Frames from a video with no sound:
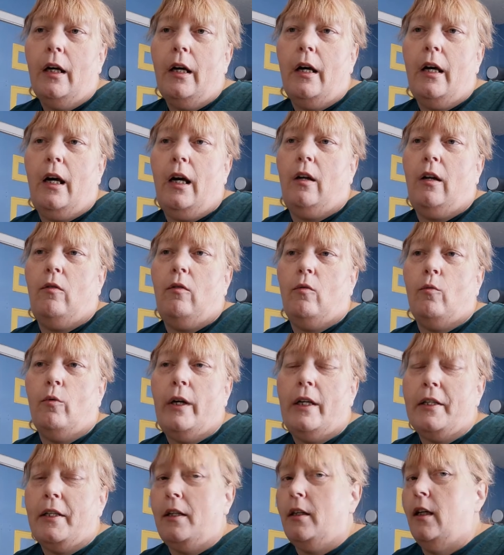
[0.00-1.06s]
in
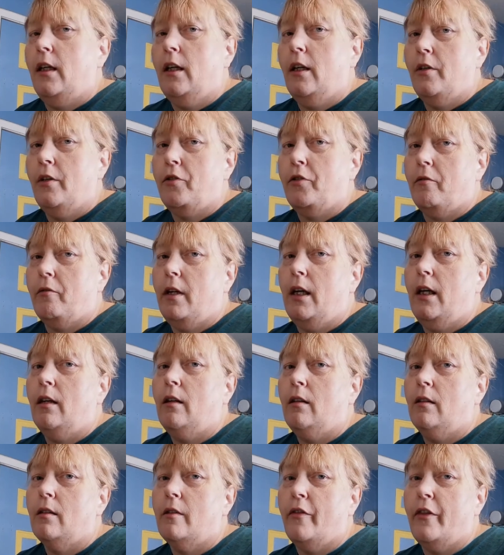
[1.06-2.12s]
recent
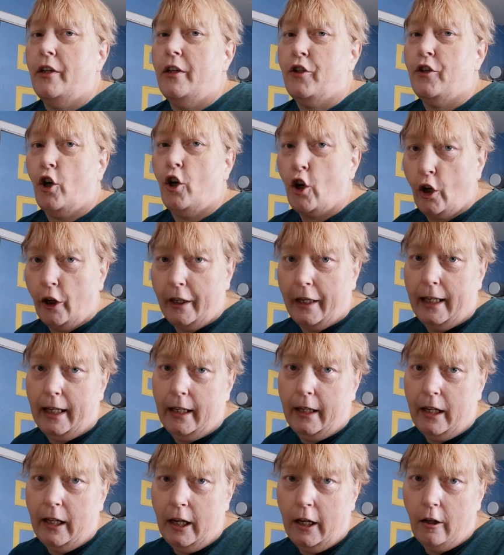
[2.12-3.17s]
history this
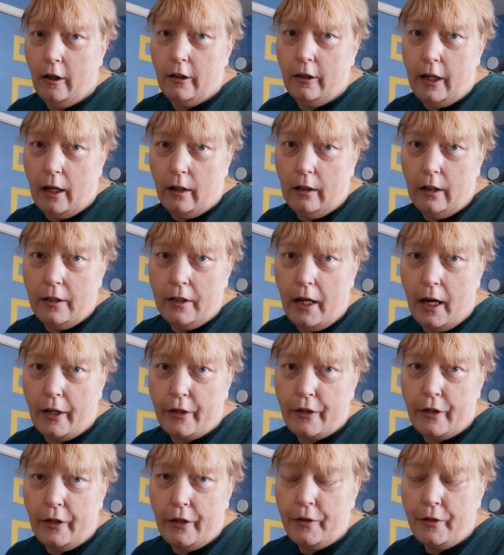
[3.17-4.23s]
early here down in
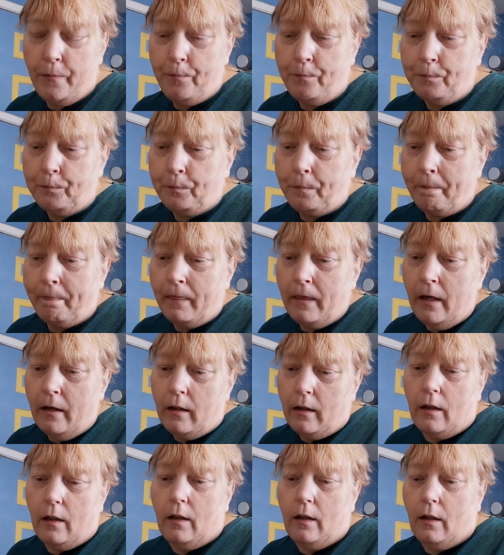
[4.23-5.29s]
Texas.
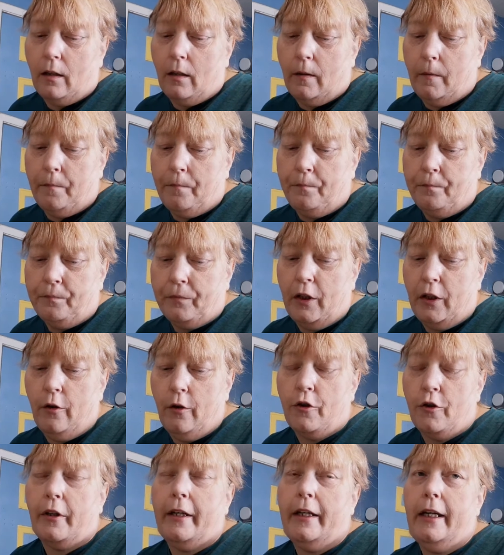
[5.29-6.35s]

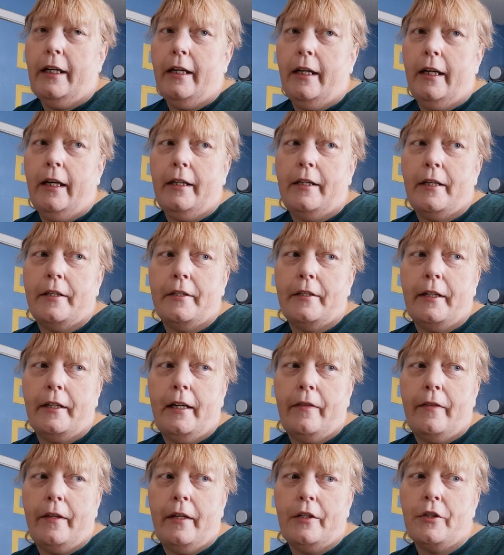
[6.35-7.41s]
Usually it doesn't
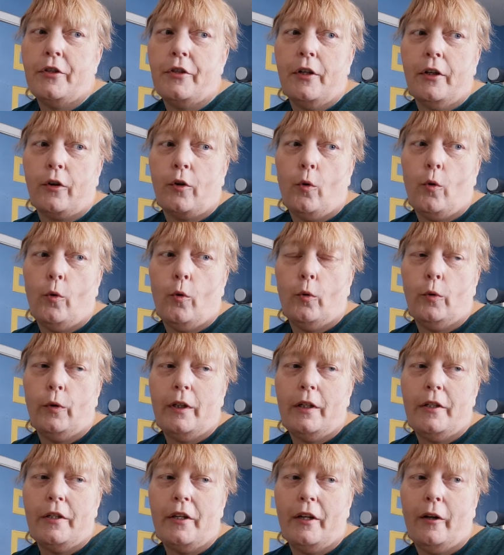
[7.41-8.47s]
get this cold
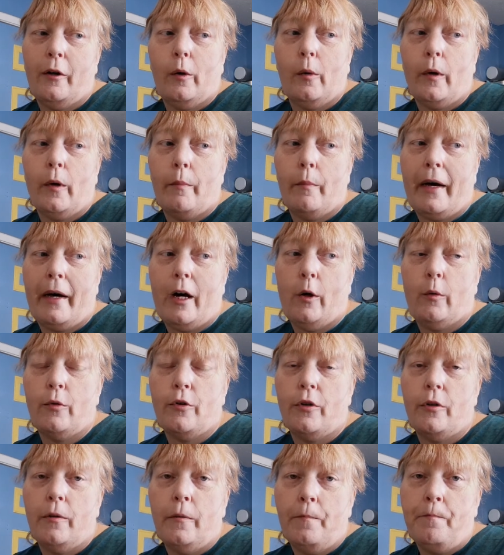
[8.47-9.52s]
until
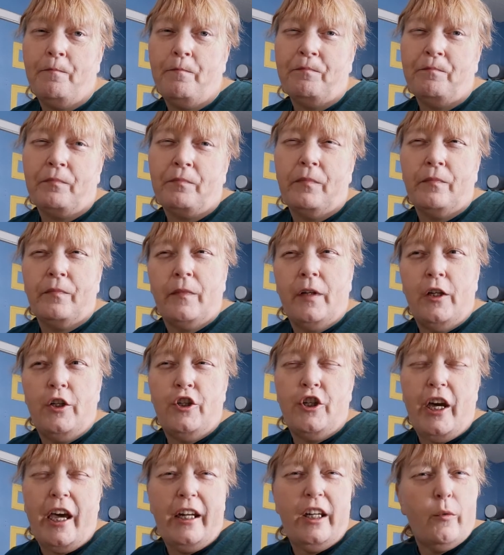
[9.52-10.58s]
about
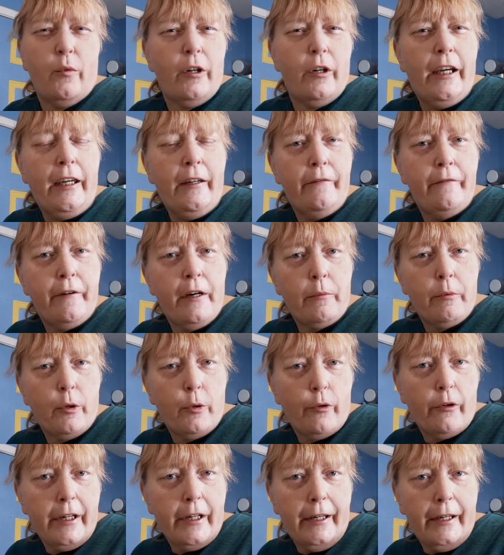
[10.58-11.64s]
January,
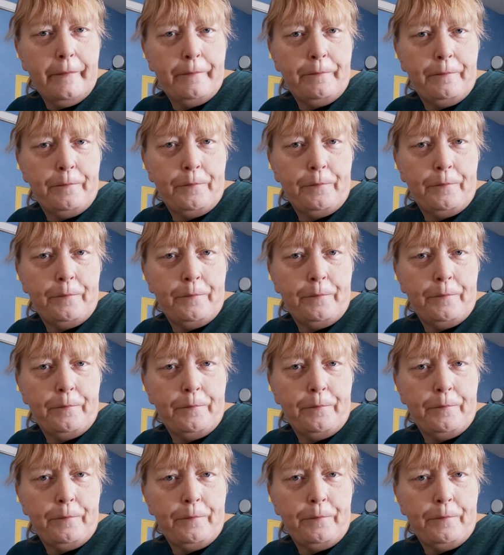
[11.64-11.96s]
February.